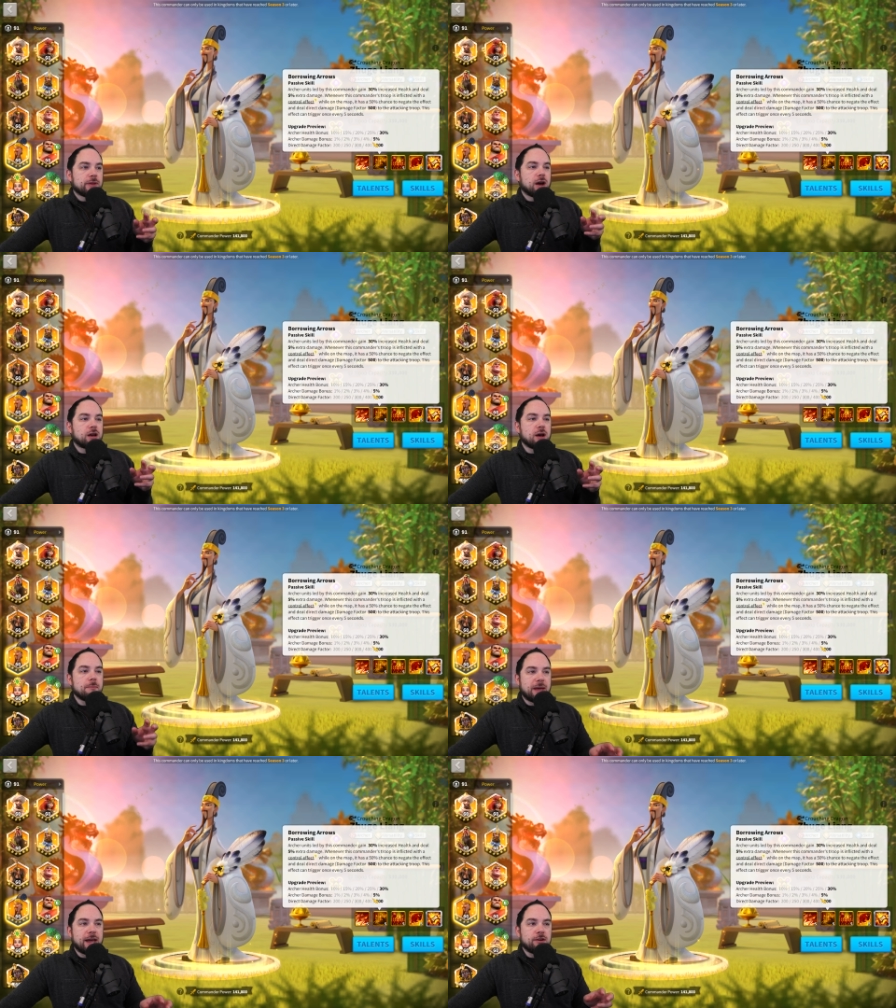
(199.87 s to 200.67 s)
A
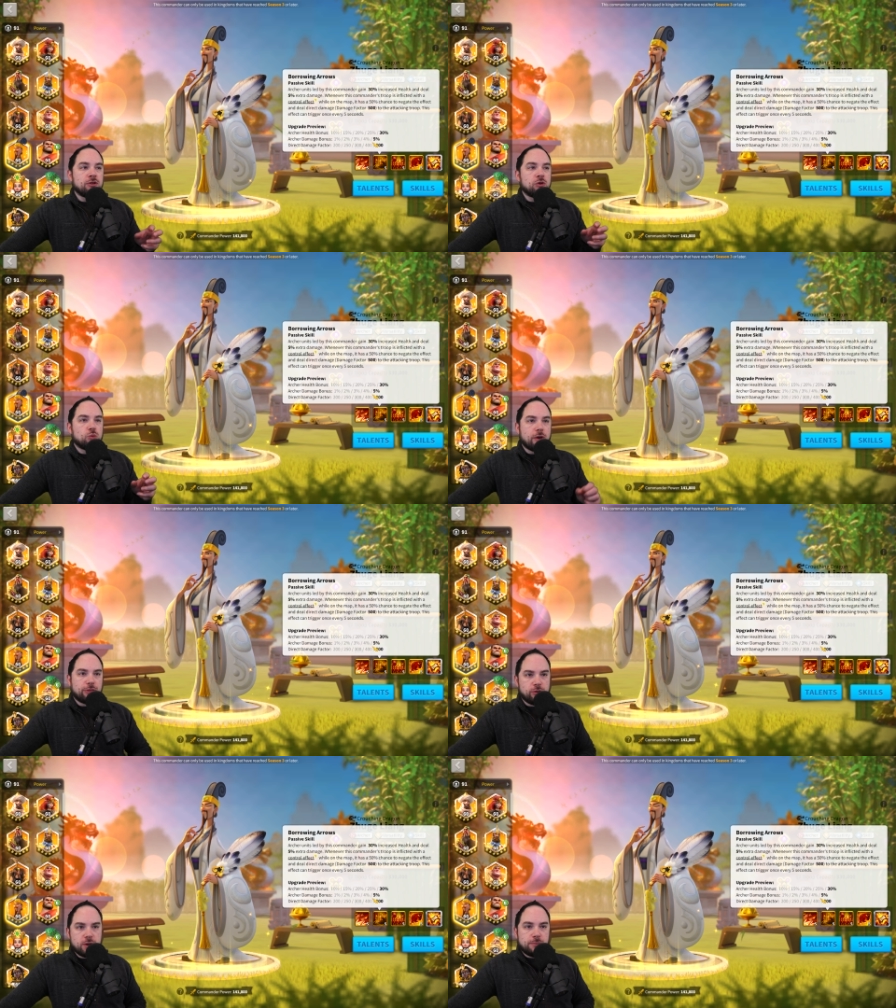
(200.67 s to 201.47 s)
commander with
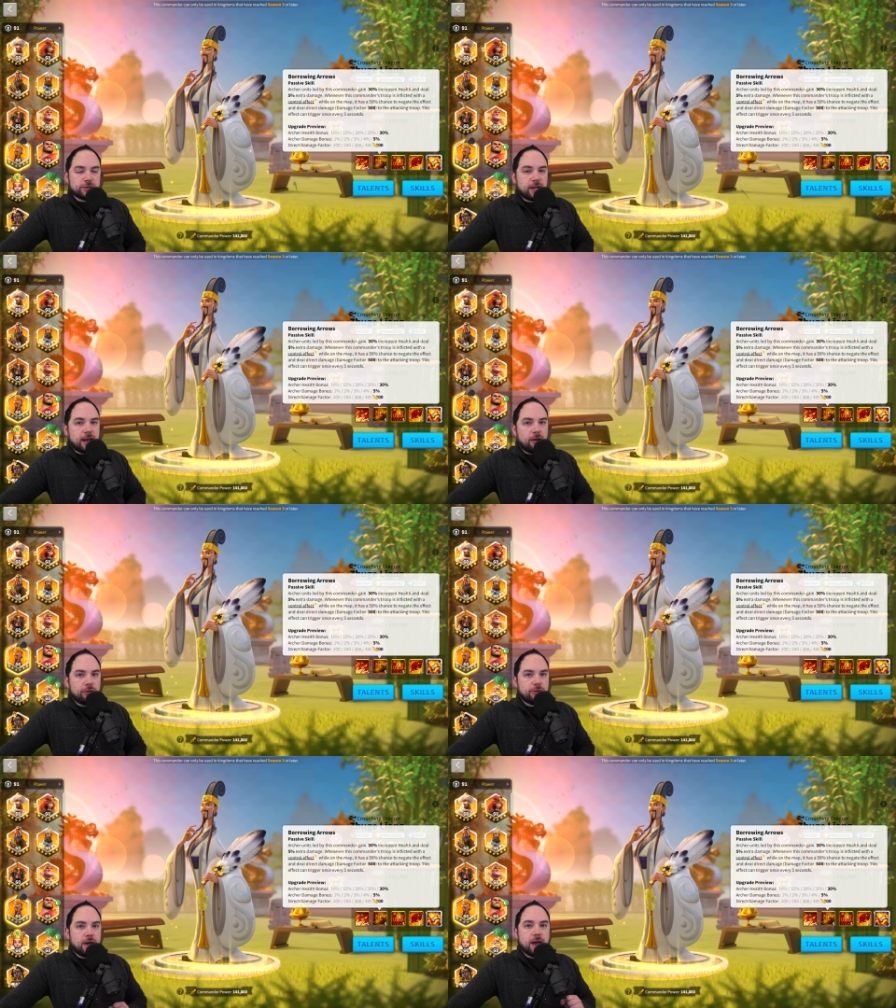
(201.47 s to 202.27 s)
30%
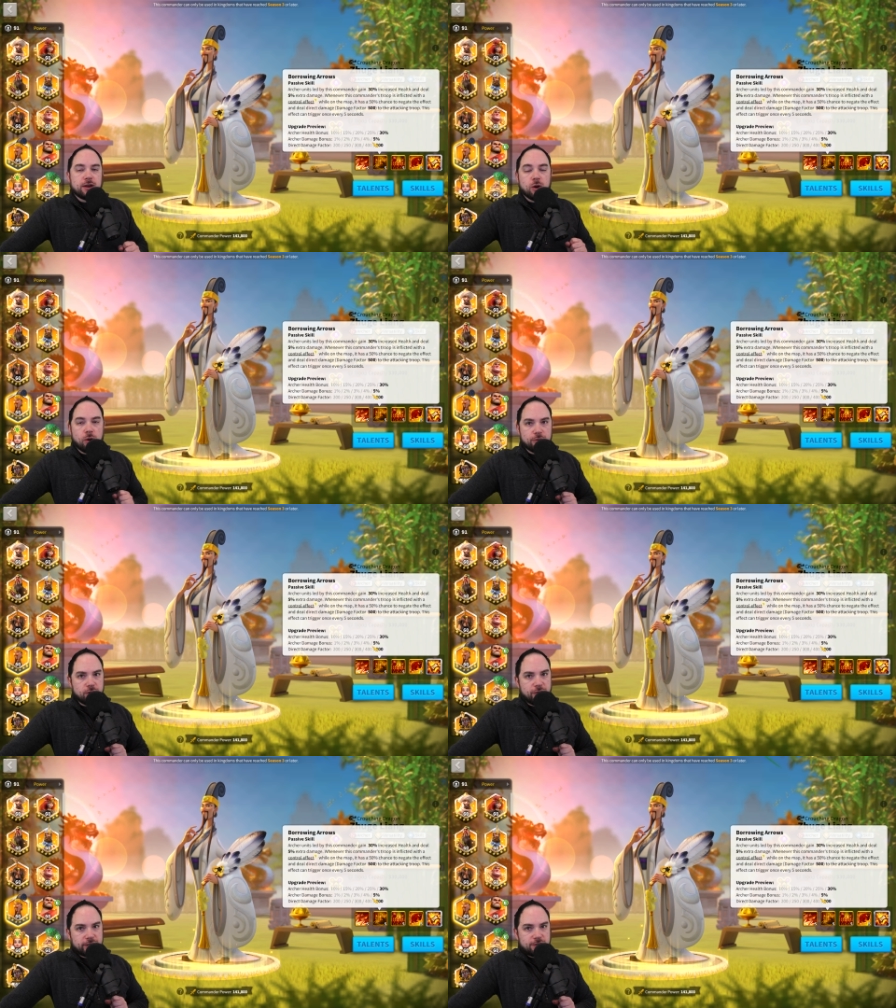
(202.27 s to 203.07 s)
health and no other
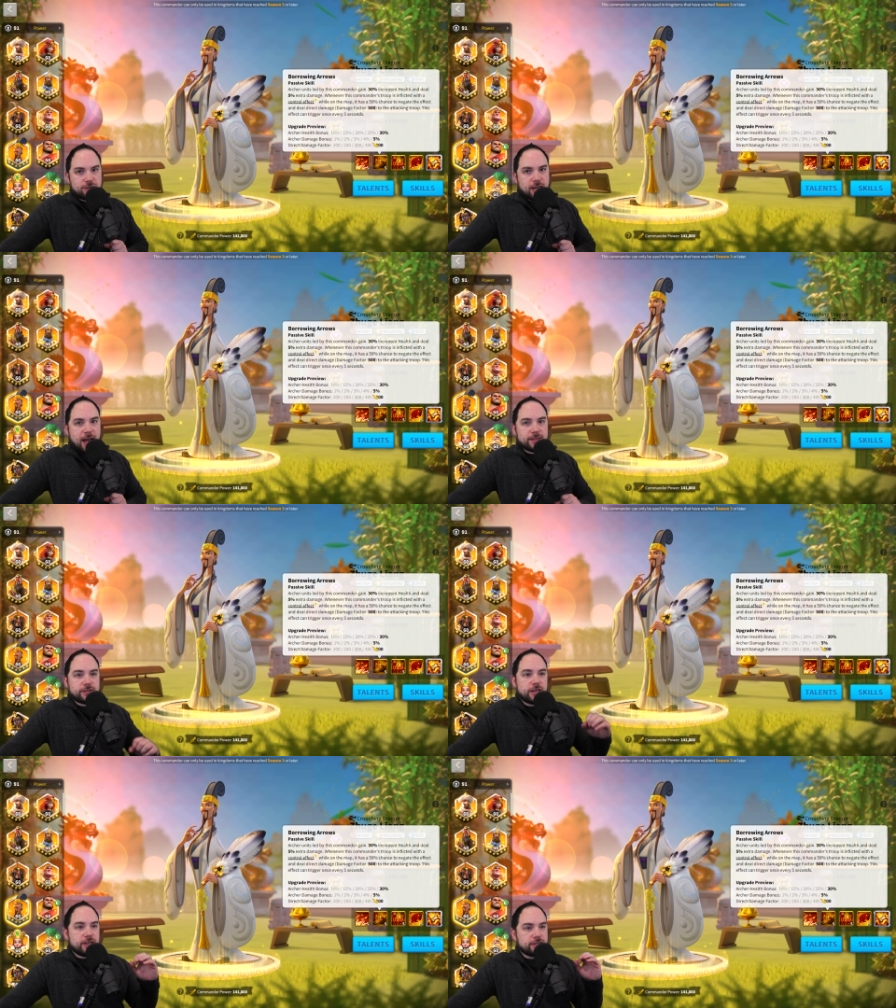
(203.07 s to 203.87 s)
defensive
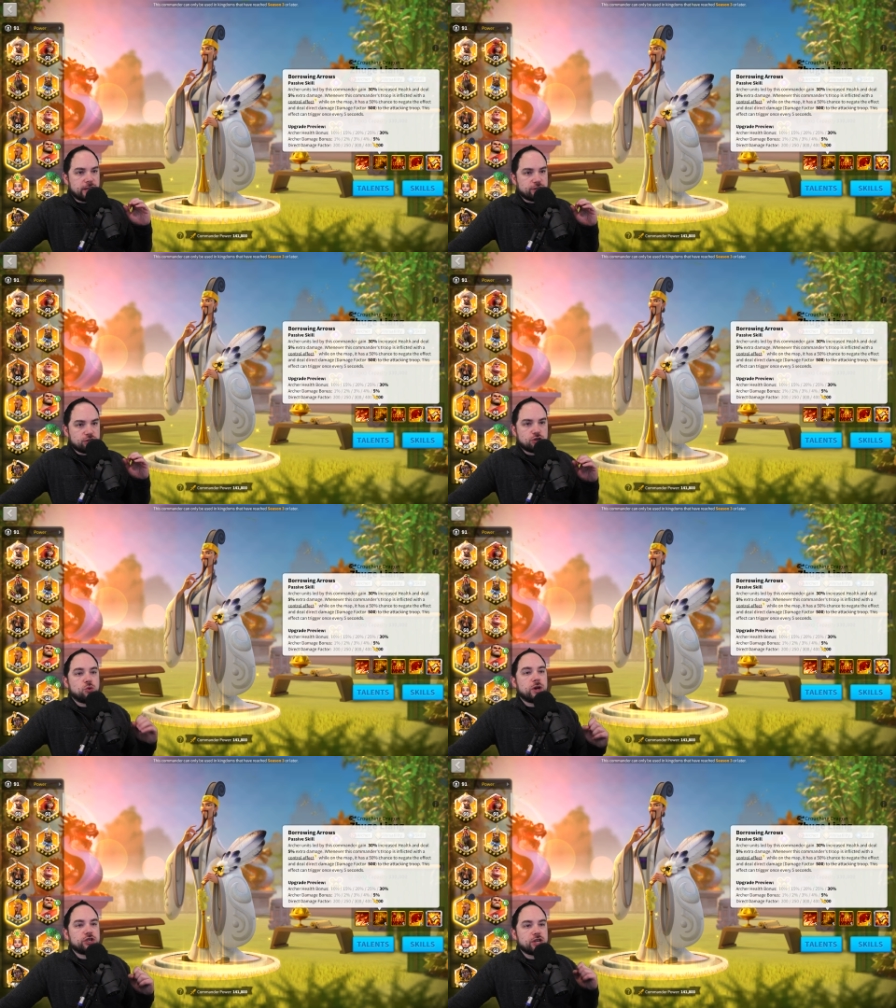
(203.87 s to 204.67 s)
stats is a
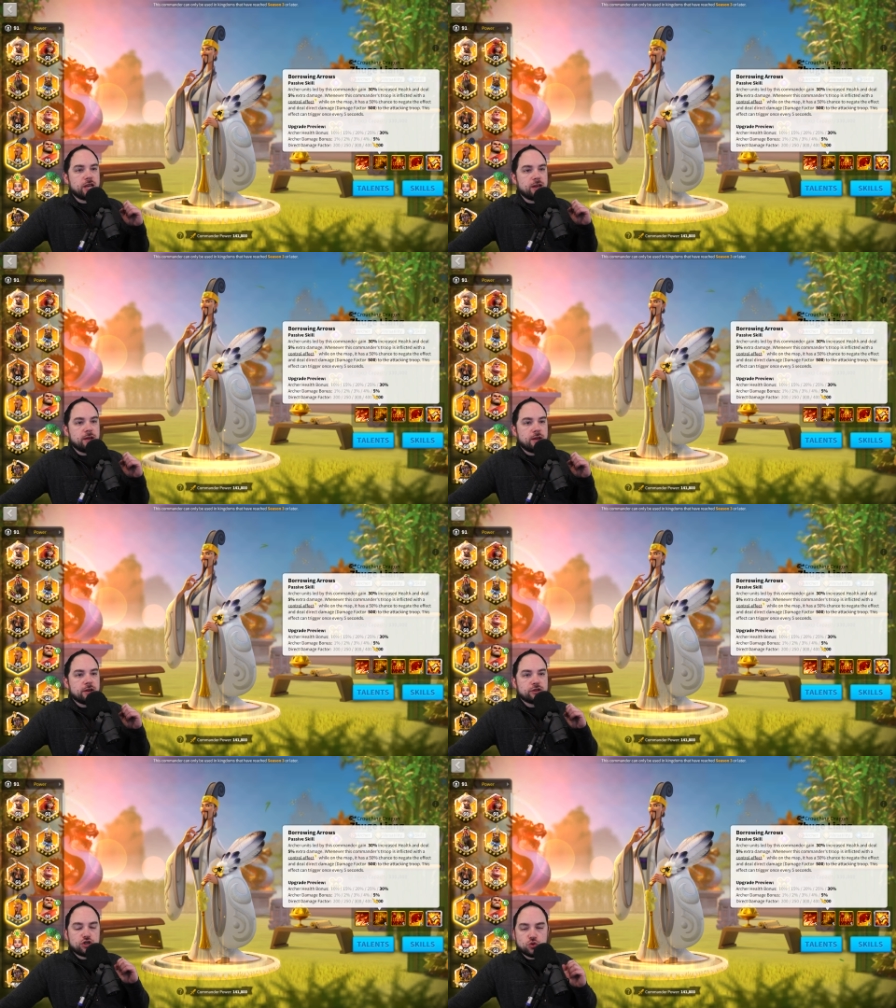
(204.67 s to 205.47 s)
squishy,
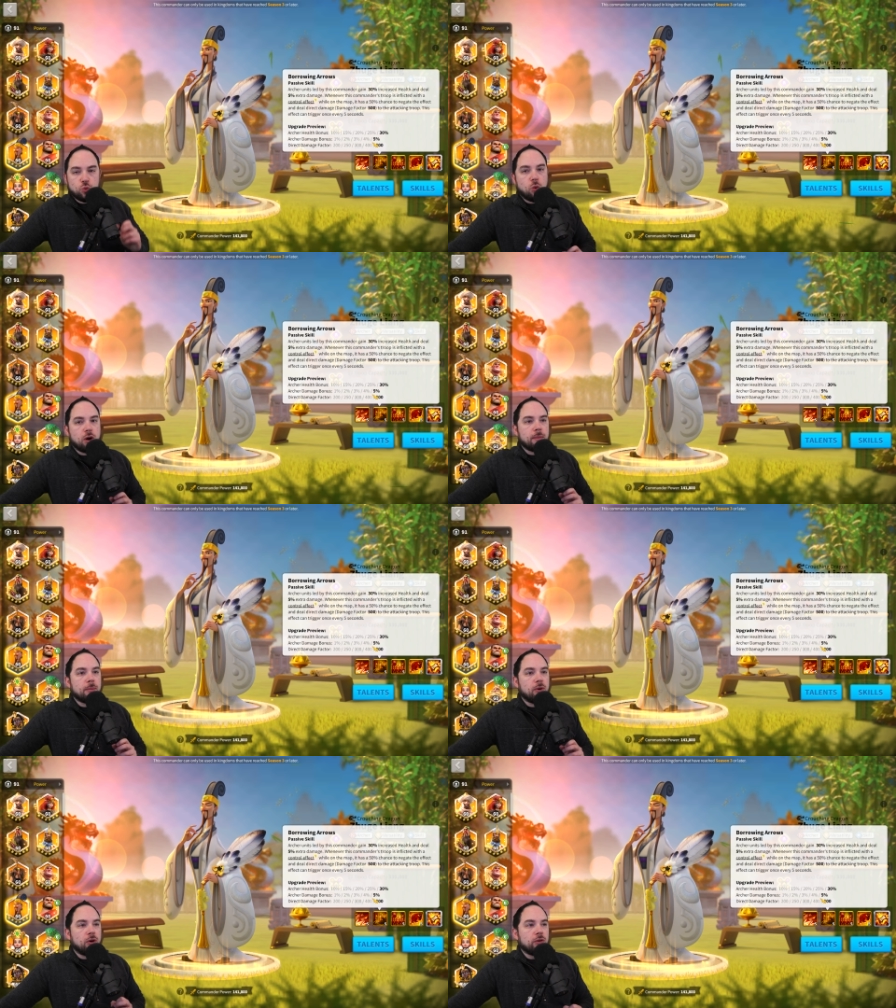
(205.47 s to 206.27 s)

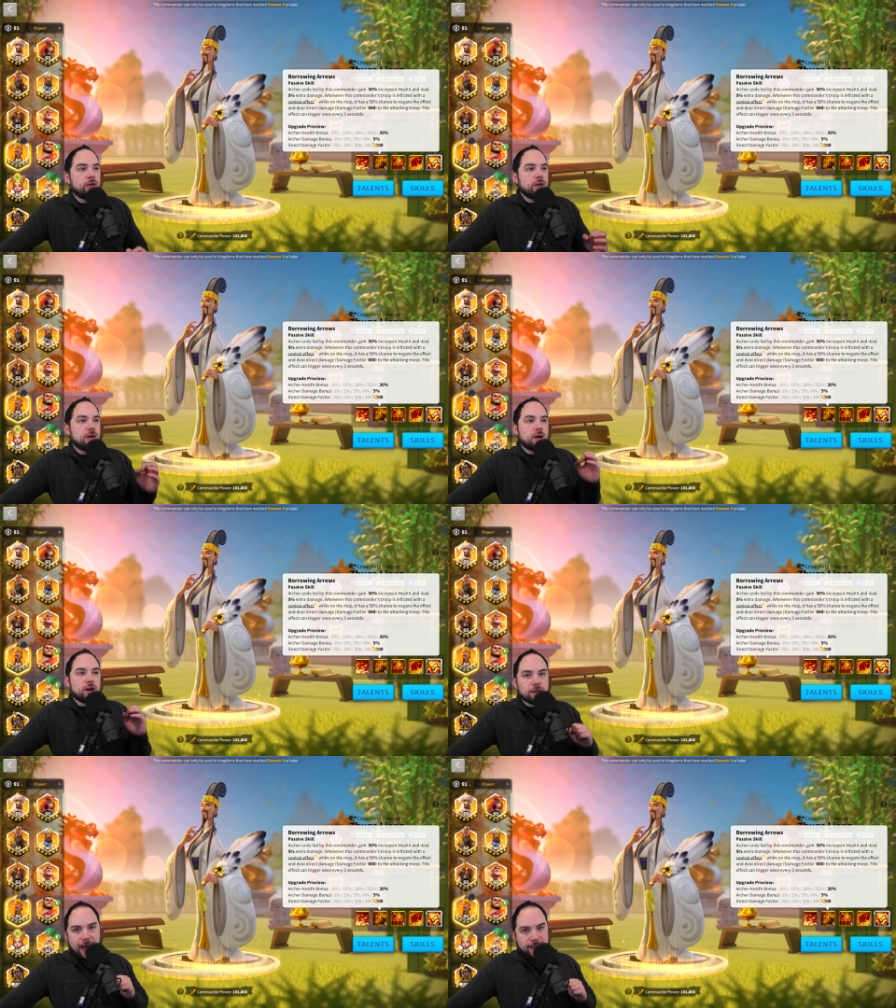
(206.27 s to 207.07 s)
swarmable
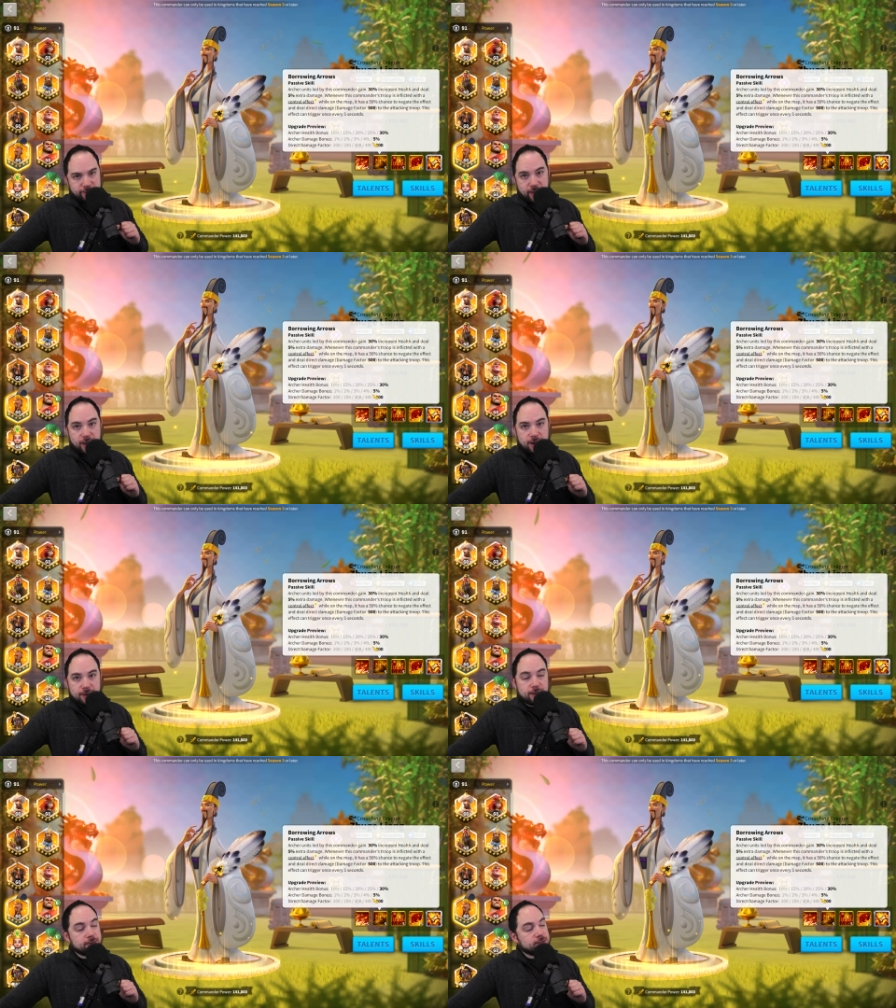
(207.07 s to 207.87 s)
glass cannon.